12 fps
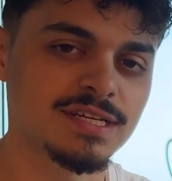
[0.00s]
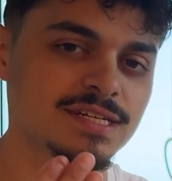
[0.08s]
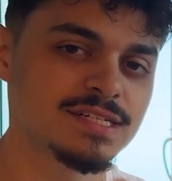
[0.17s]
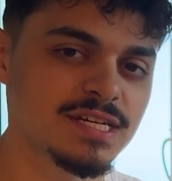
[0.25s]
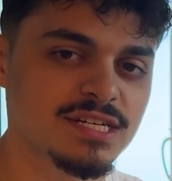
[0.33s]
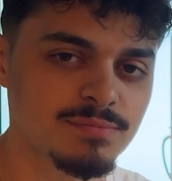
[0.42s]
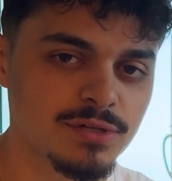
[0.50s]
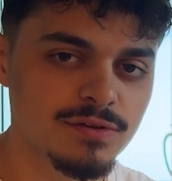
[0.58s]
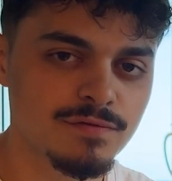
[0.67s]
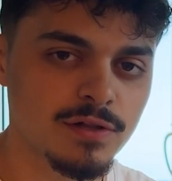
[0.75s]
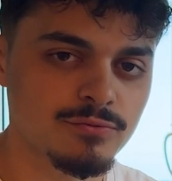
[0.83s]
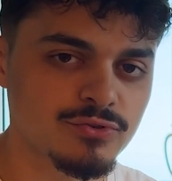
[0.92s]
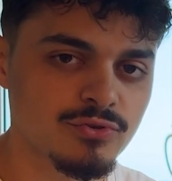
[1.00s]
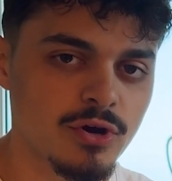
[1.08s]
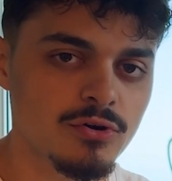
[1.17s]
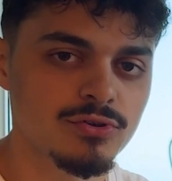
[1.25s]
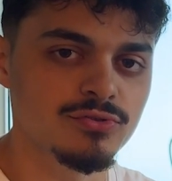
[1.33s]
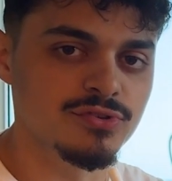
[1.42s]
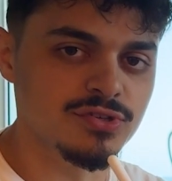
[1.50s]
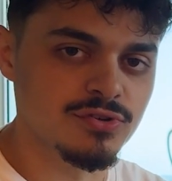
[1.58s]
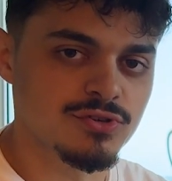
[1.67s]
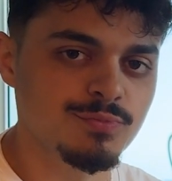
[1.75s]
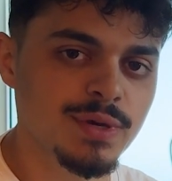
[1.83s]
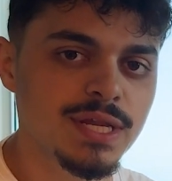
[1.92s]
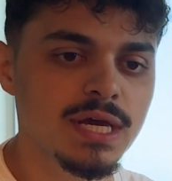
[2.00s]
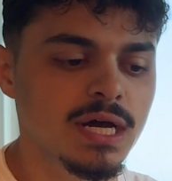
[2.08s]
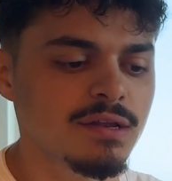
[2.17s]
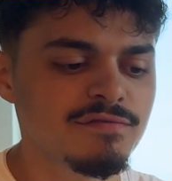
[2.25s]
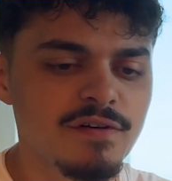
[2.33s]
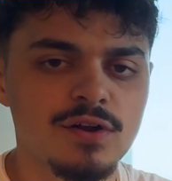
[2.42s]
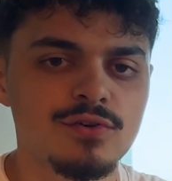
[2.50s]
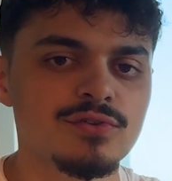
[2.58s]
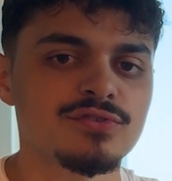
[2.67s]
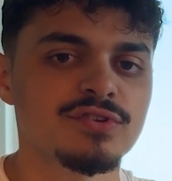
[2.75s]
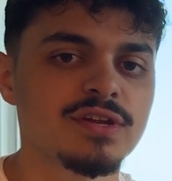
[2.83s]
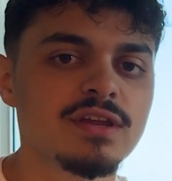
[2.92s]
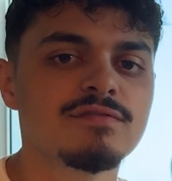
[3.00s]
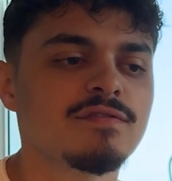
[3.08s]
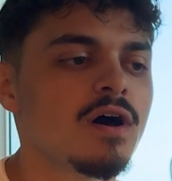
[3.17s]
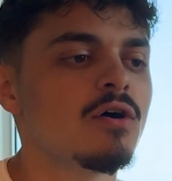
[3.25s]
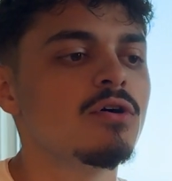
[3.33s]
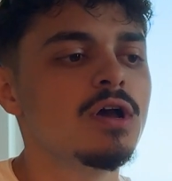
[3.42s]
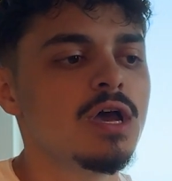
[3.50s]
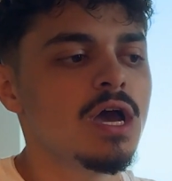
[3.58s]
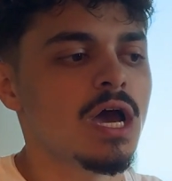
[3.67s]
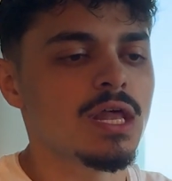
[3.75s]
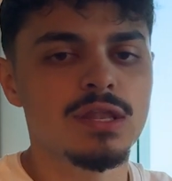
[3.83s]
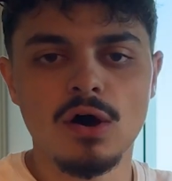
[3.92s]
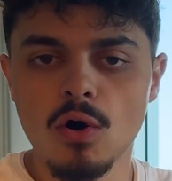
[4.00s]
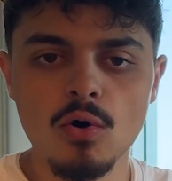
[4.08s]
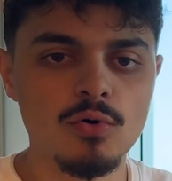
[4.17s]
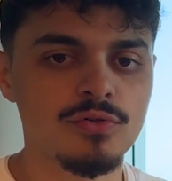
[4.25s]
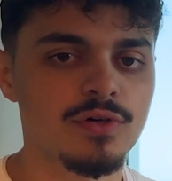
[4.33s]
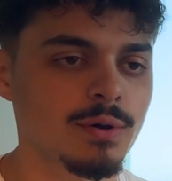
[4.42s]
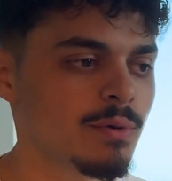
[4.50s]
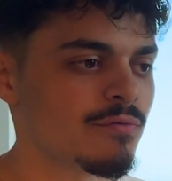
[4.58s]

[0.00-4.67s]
and 6 million followers grown using social media and funnels and info and the whole thing.